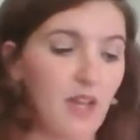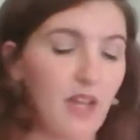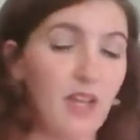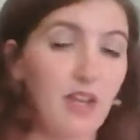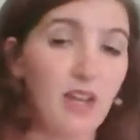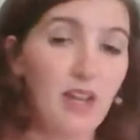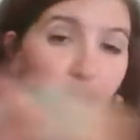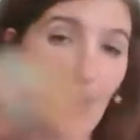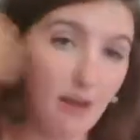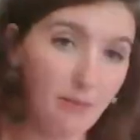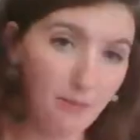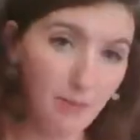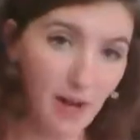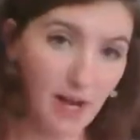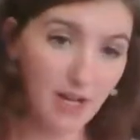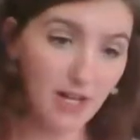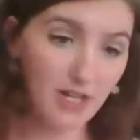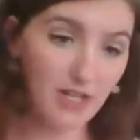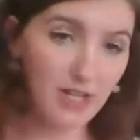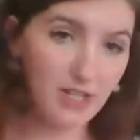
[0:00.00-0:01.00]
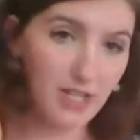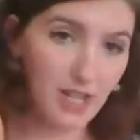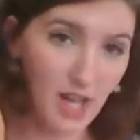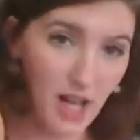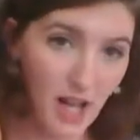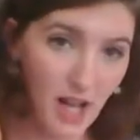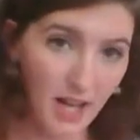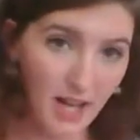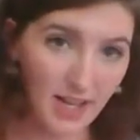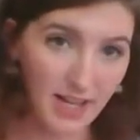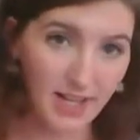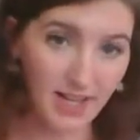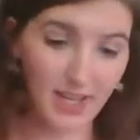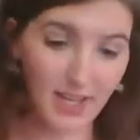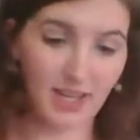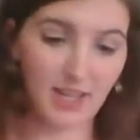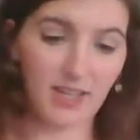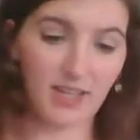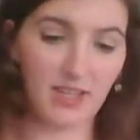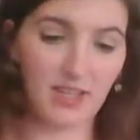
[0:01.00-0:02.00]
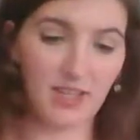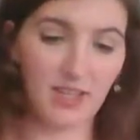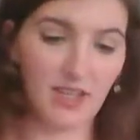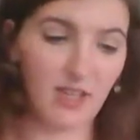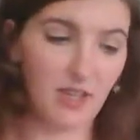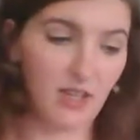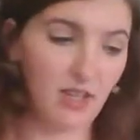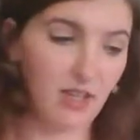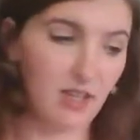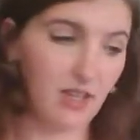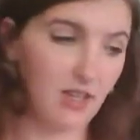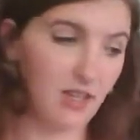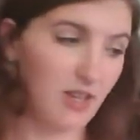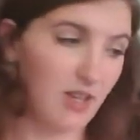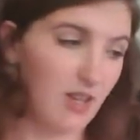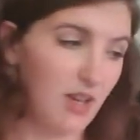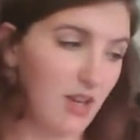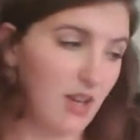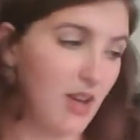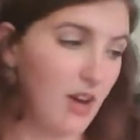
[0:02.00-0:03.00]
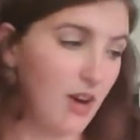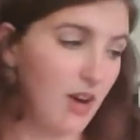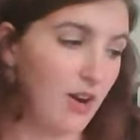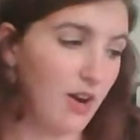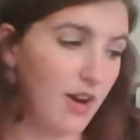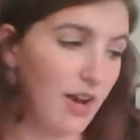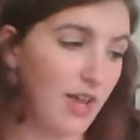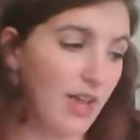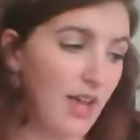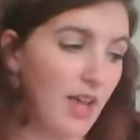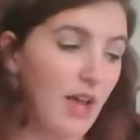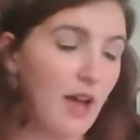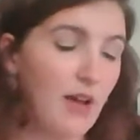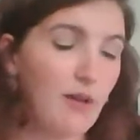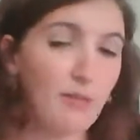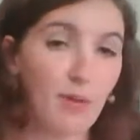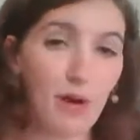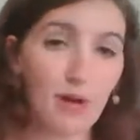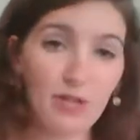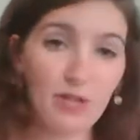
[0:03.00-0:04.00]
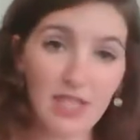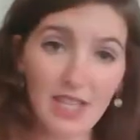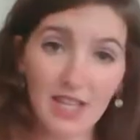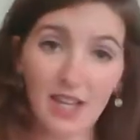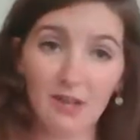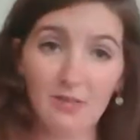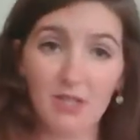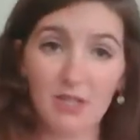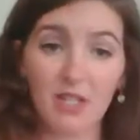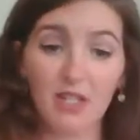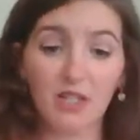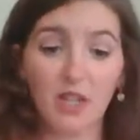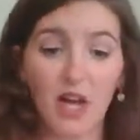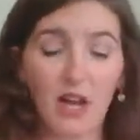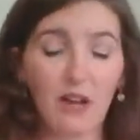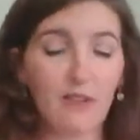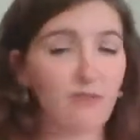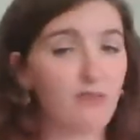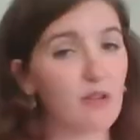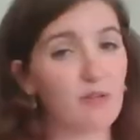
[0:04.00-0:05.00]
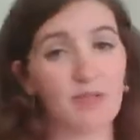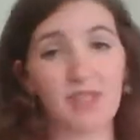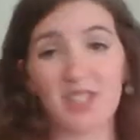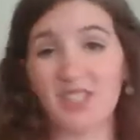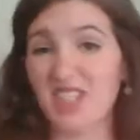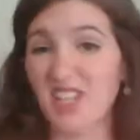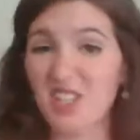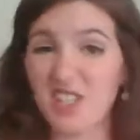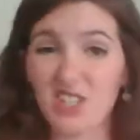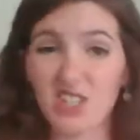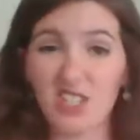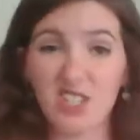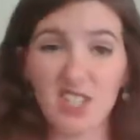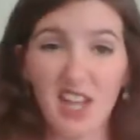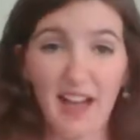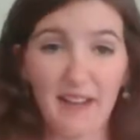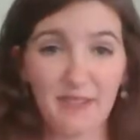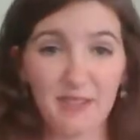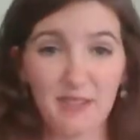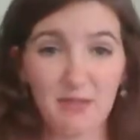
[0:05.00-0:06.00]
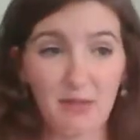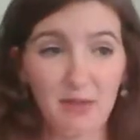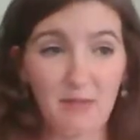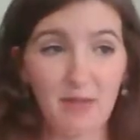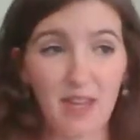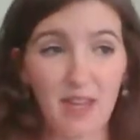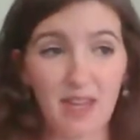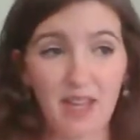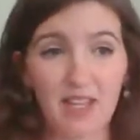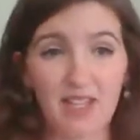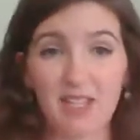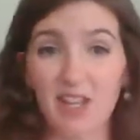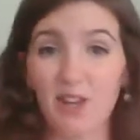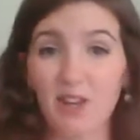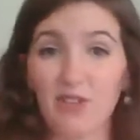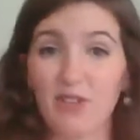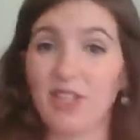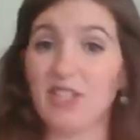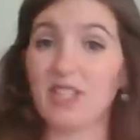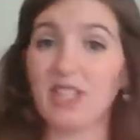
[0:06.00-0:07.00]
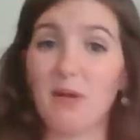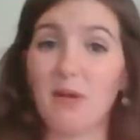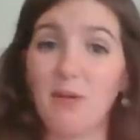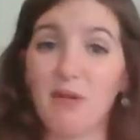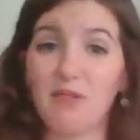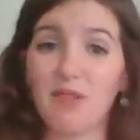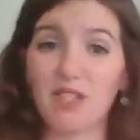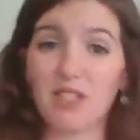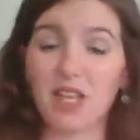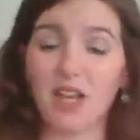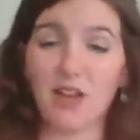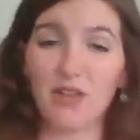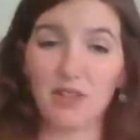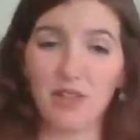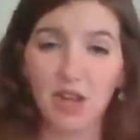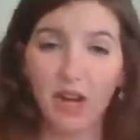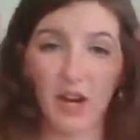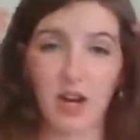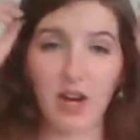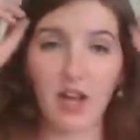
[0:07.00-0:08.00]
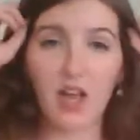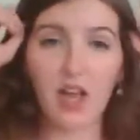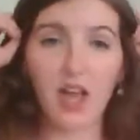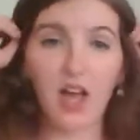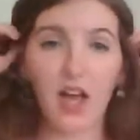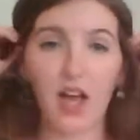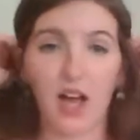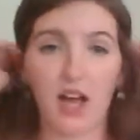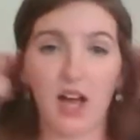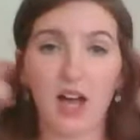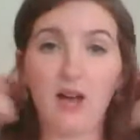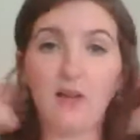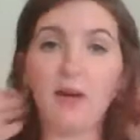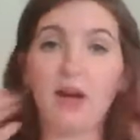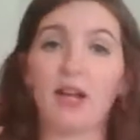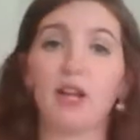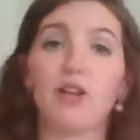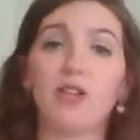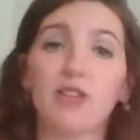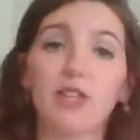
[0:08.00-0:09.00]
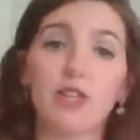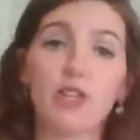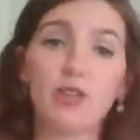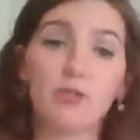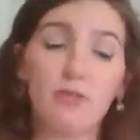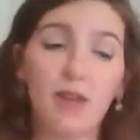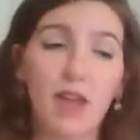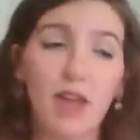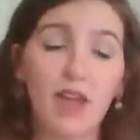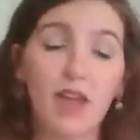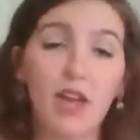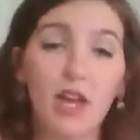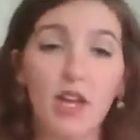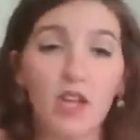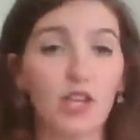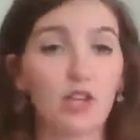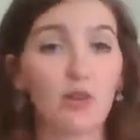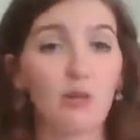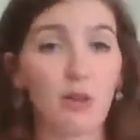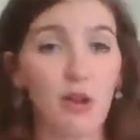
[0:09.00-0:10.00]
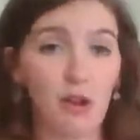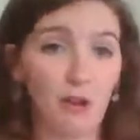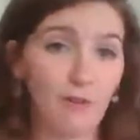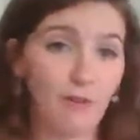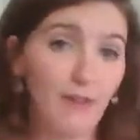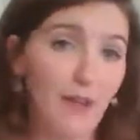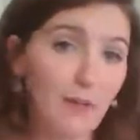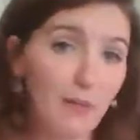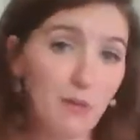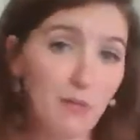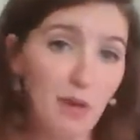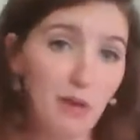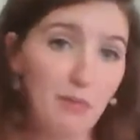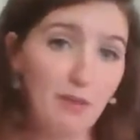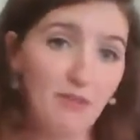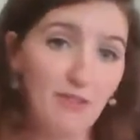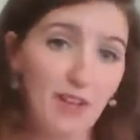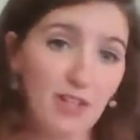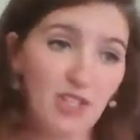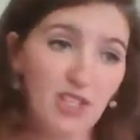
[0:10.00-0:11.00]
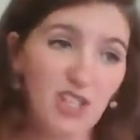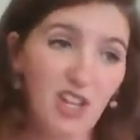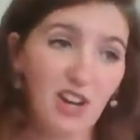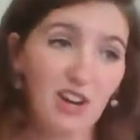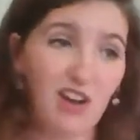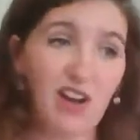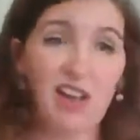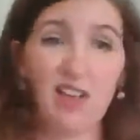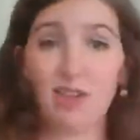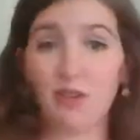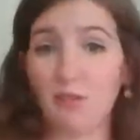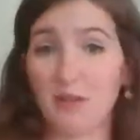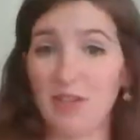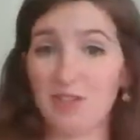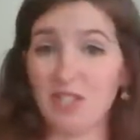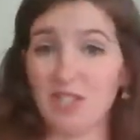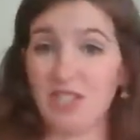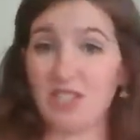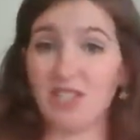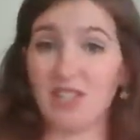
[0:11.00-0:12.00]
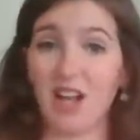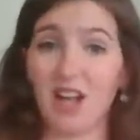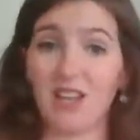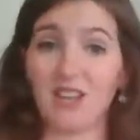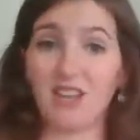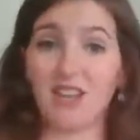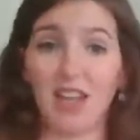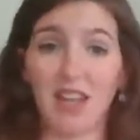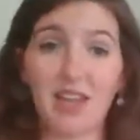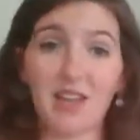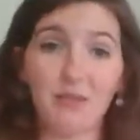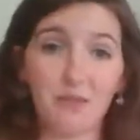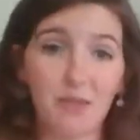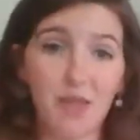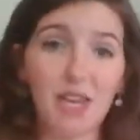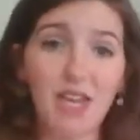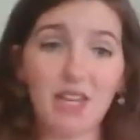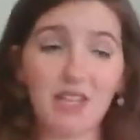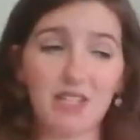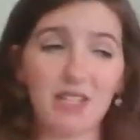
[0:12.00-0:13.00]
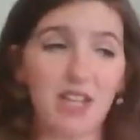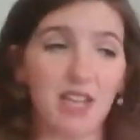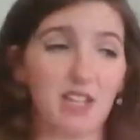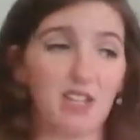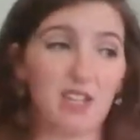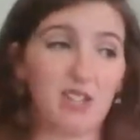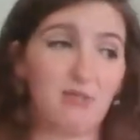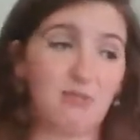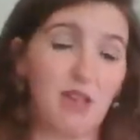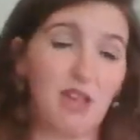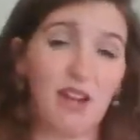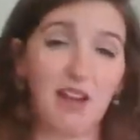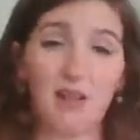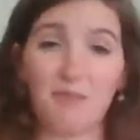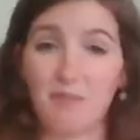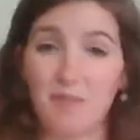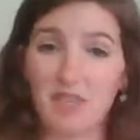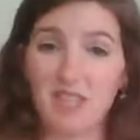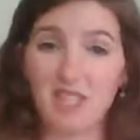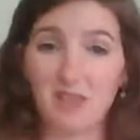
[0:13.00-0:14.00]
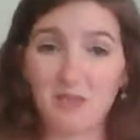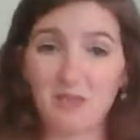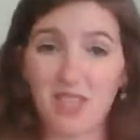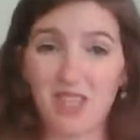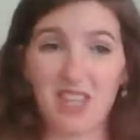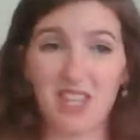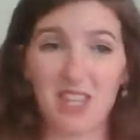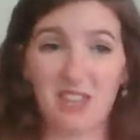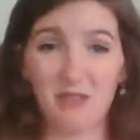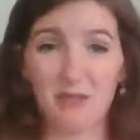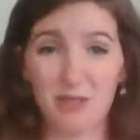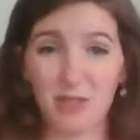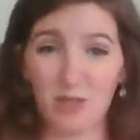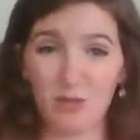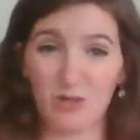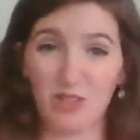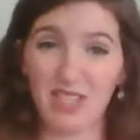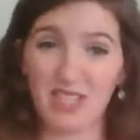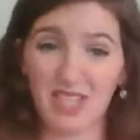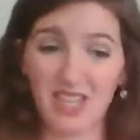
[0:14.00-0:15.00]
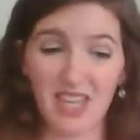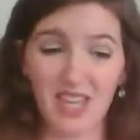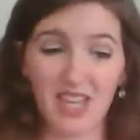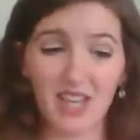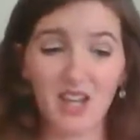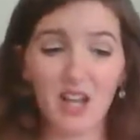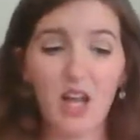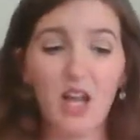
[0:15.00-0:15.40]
Nut butters, honey, all right. Protein comes in a lot of forms. It doesn't just have to be meat, because I know that some of us out there, I know that you may you or your family may be vegetarian. You may just not like meat. It just may not be something that you enjoy to eat.